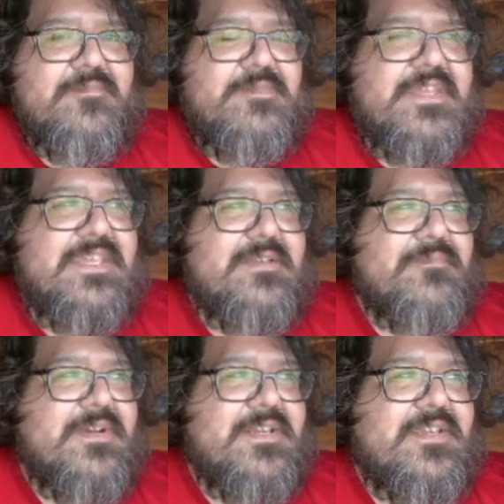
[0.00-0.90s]
making
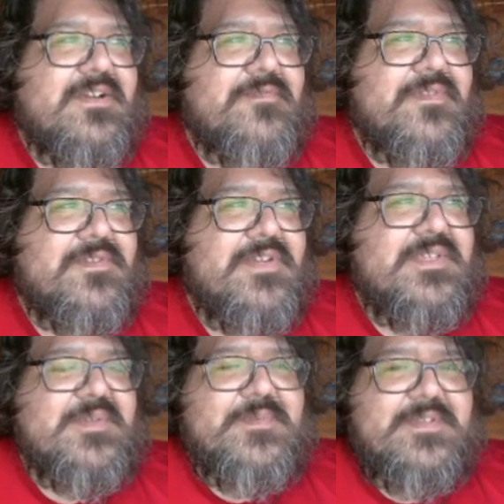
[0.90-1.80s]
money off of the
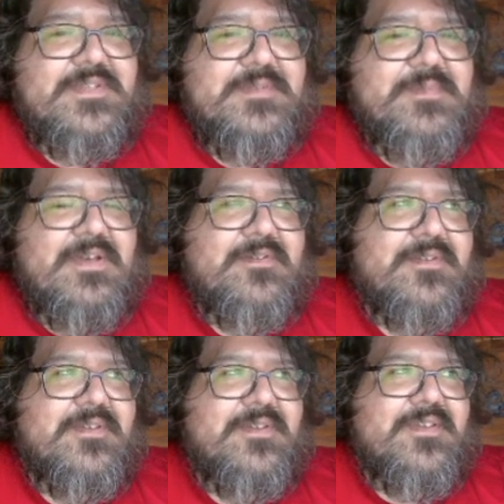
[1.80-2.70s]
trans community. It's about
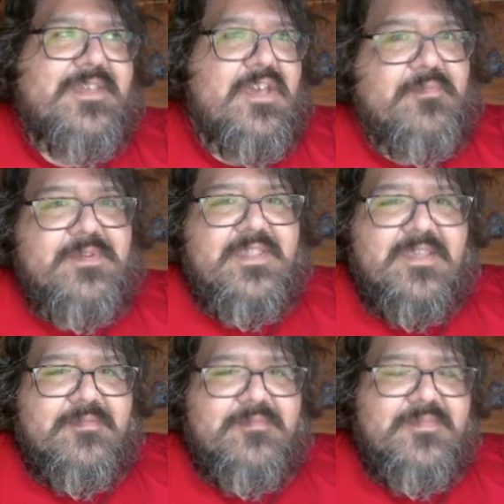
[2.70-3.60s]
helping
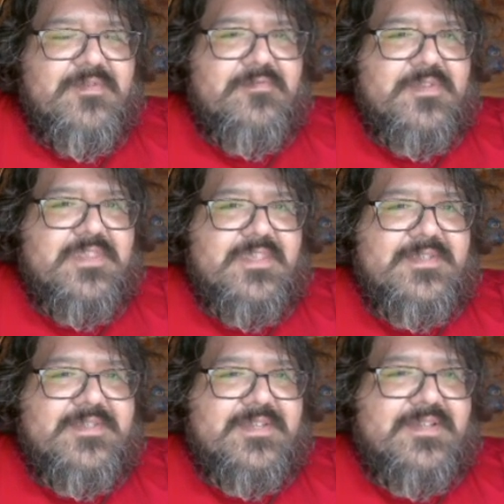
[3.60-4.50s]
them with
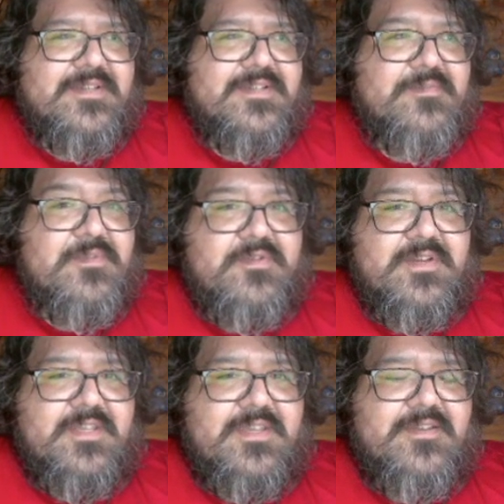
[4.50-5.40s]
this
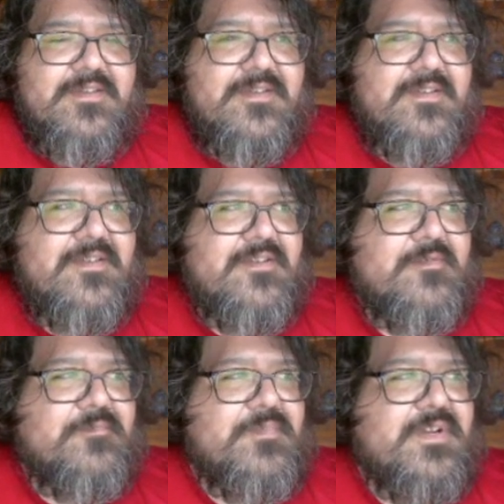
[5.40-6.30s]
community.
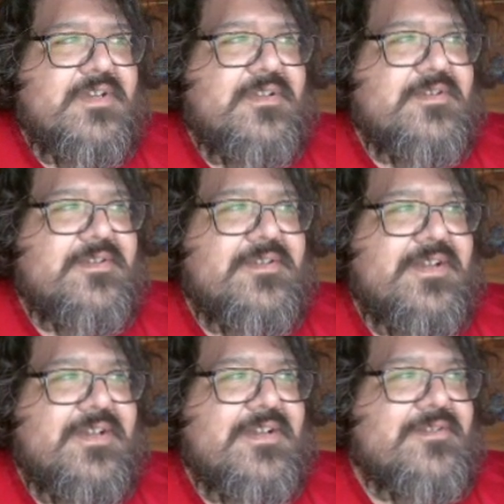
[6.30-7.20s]
But
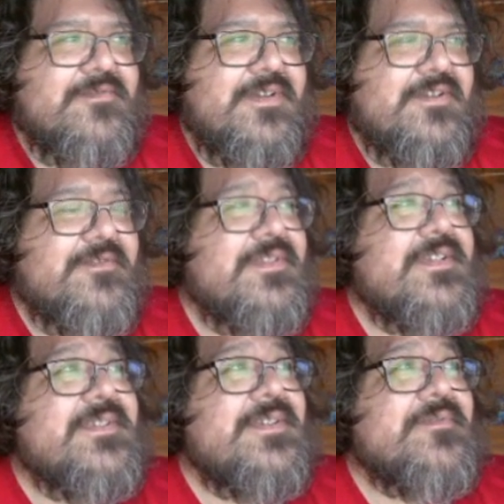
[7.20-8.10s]
I don't think
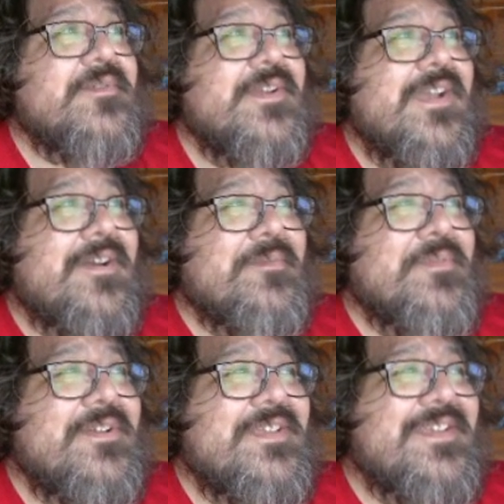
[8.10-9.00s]
it's gonna work out,
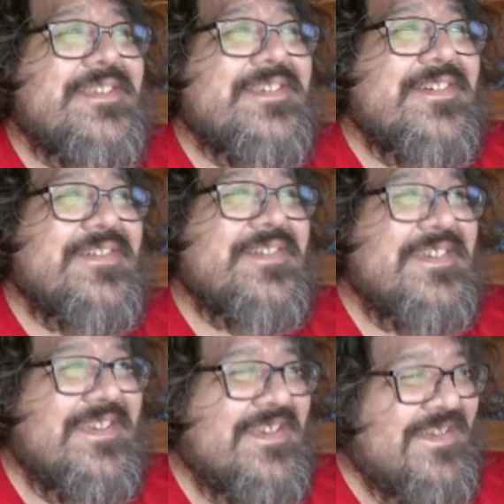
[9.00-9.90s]
buddy.
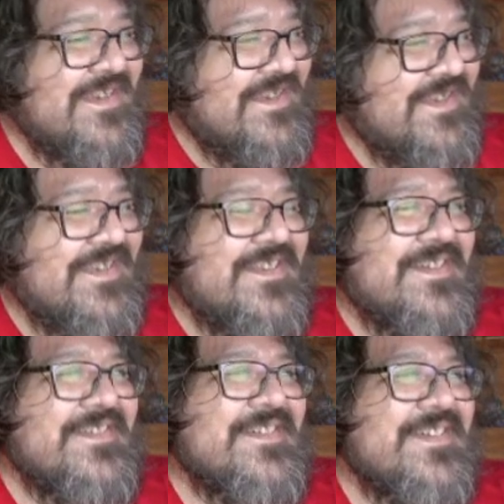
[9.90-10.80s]
Sorry. you
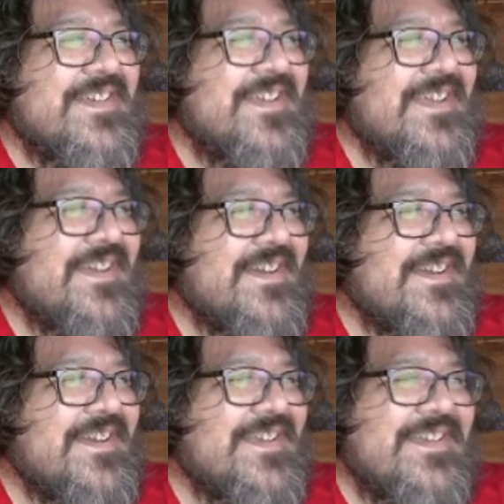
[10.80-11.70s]
know.
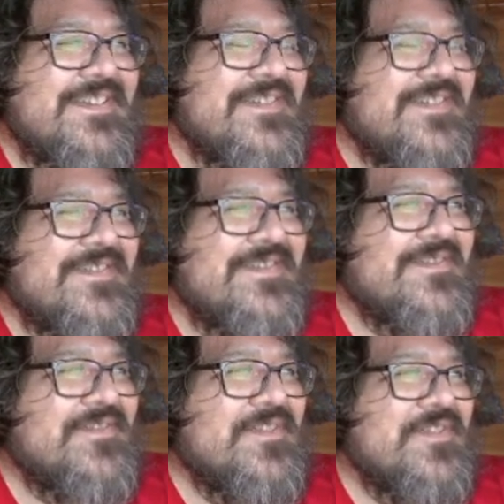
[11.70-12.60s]
I don't know.
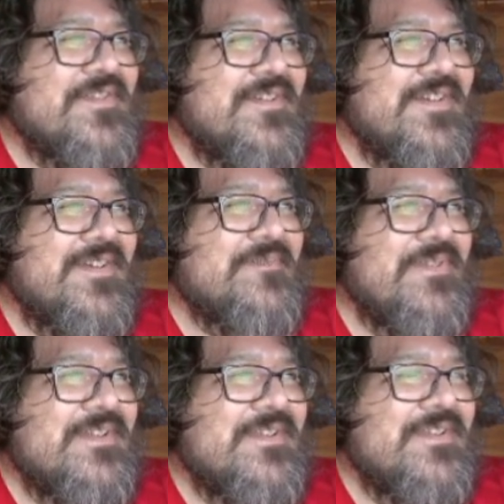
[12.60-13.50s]
Well,
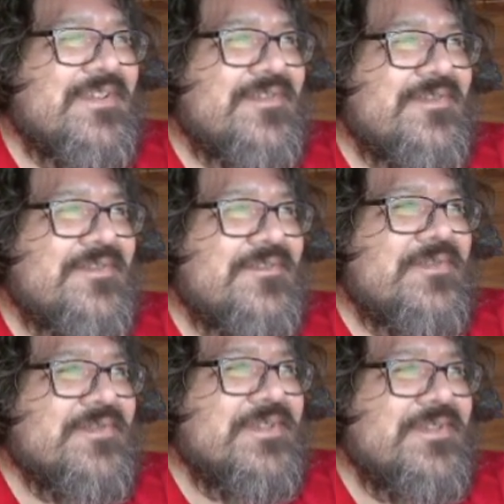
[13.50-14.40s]
but
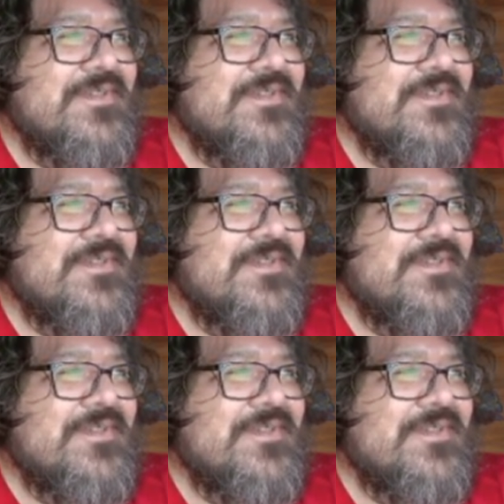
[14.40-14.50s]
kudos to